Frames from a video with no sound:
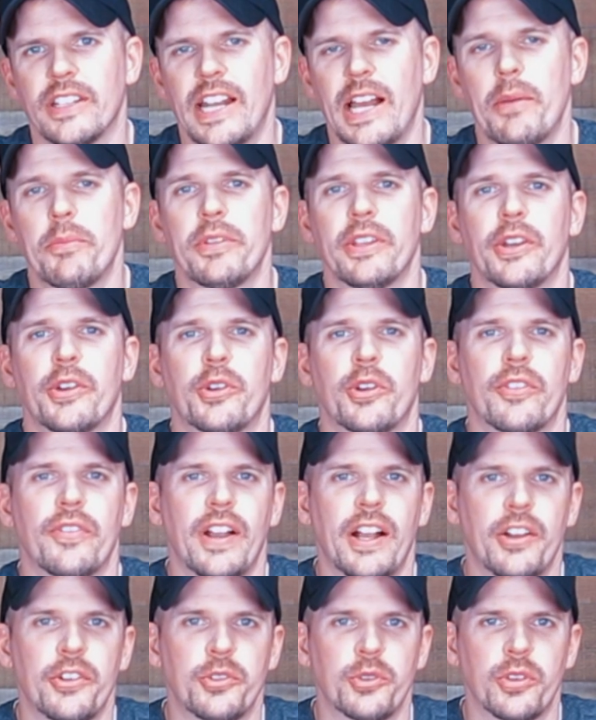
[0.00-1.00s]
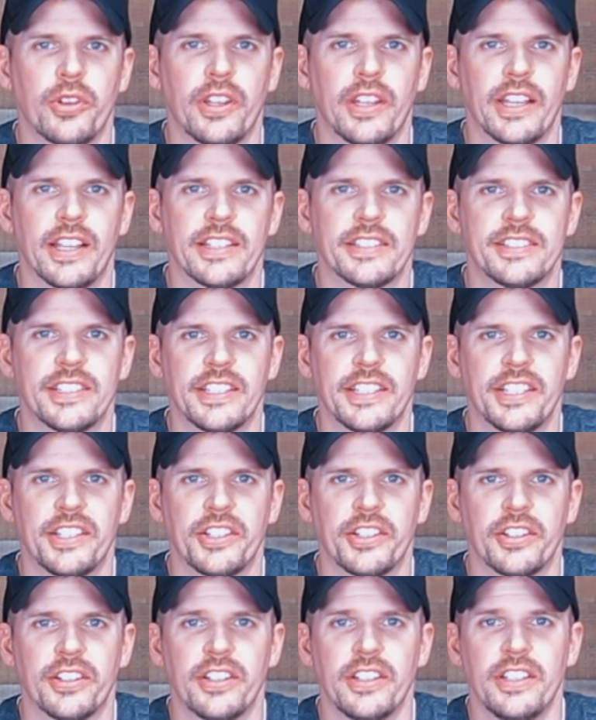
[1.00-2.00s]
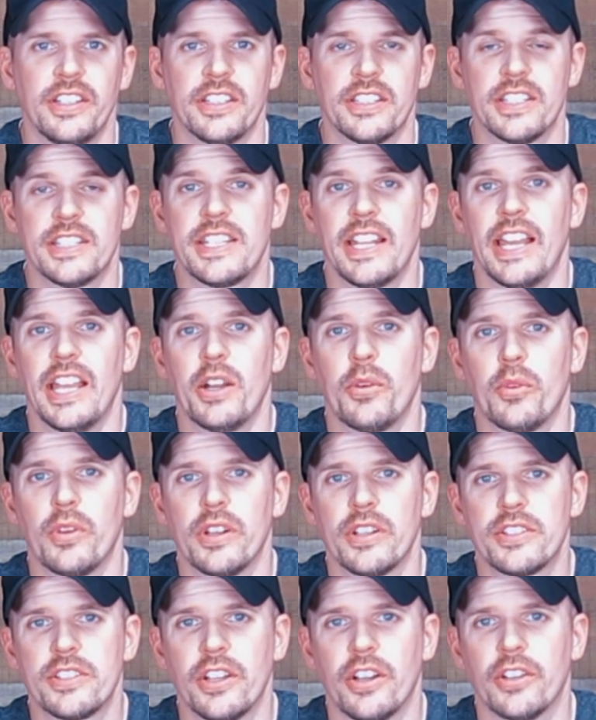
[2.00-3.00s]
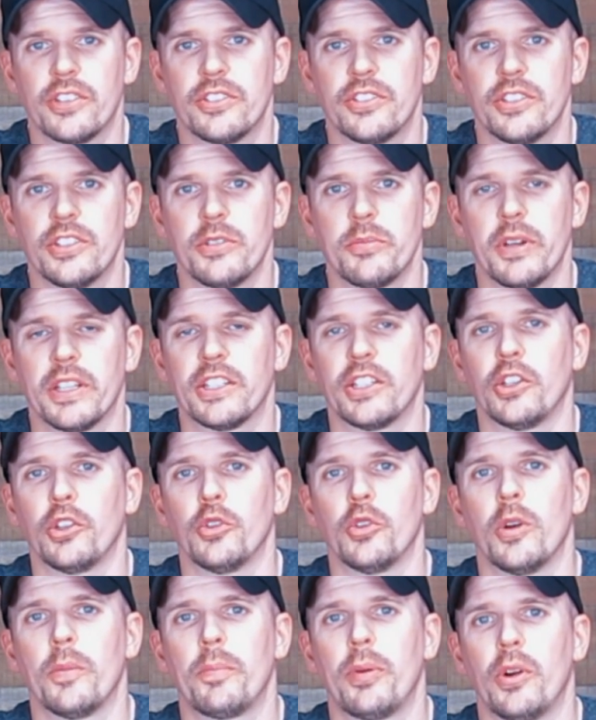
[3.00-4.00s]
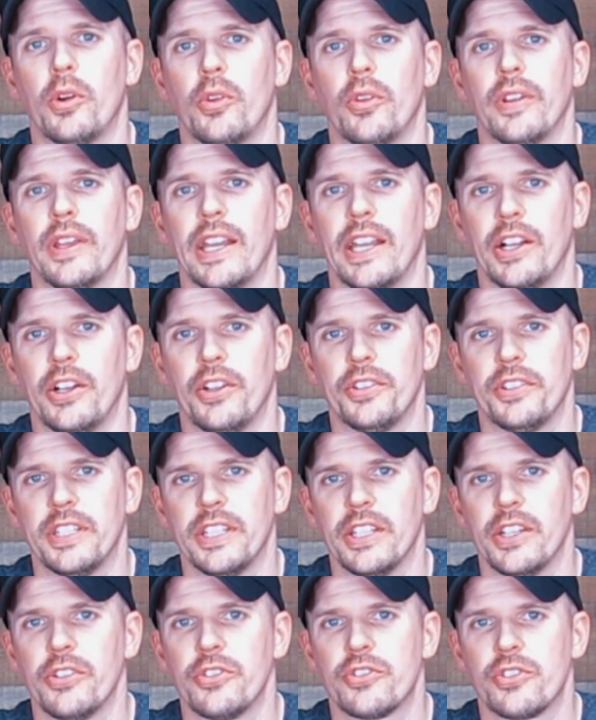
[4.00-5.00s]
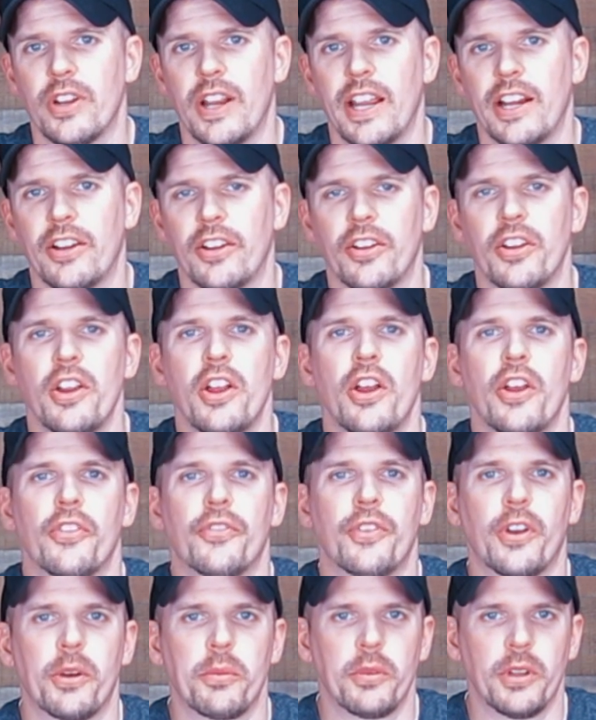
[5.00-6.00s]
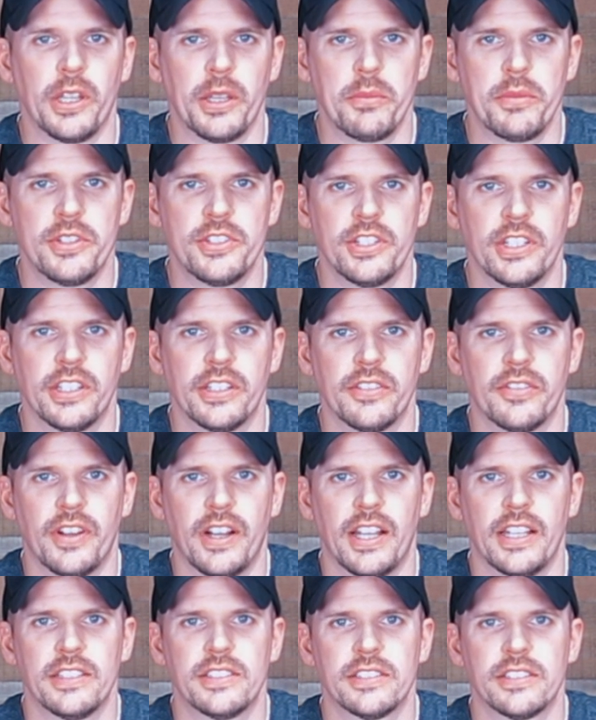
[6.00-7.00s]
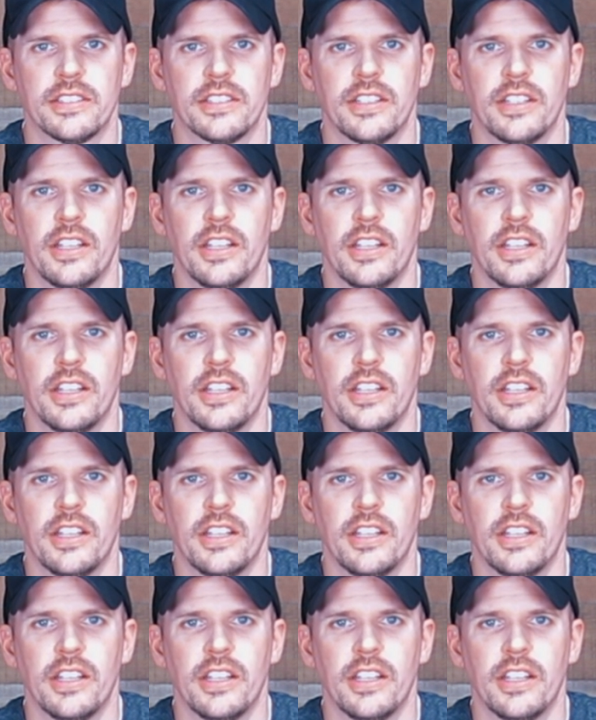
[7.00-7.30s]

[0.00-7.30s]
and I'm the owner of Outdoor Legacy Gear. Today I want to talk to you about the LEUPOLD LTO tracker thermal imaging device.